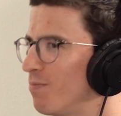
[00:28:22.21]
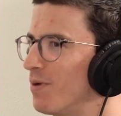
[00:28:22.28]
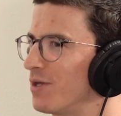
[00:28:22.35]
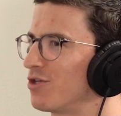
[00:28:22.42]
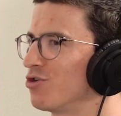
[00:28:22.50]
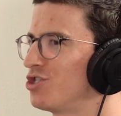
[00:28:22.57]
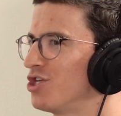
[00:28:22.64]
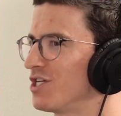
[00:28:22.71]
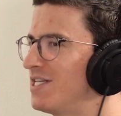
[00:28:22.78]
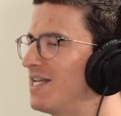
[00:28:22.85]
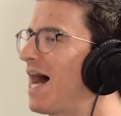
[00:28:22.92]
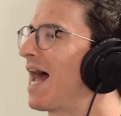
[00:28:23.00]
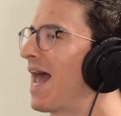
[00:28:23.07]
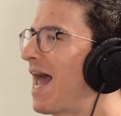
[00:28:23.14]
but they're just
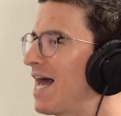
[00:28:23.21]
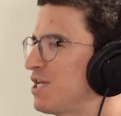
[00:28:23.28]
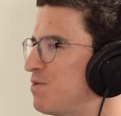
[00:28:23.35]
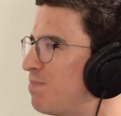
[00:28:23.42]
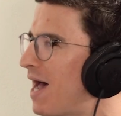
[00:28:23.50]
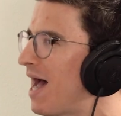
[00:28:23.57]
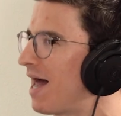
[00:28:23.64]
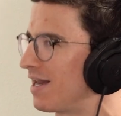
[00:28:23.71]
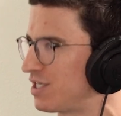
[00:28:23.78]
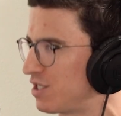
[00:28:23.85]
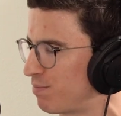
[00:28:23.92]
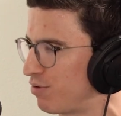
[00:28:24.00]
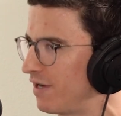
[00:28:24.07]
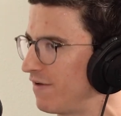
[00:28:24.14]
not as bad
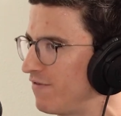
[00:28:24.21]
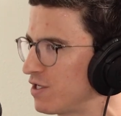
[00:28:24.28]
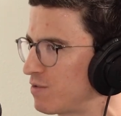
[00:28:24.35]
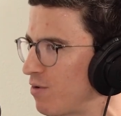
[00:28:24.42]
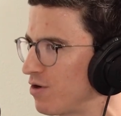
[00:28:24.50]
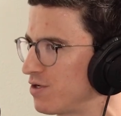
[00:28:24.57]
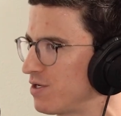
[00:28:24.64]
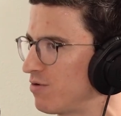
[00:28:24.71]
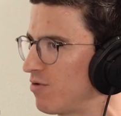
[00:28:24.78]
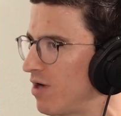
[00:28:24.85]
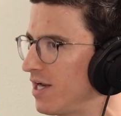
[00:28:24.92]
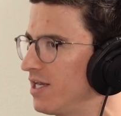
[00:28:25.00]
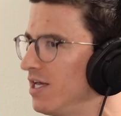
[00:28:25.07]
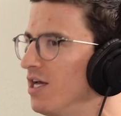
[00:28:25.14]
as the previous person,
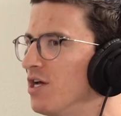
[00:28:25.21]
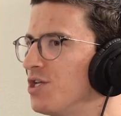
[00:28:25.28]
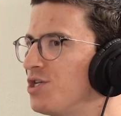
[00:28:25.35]
right?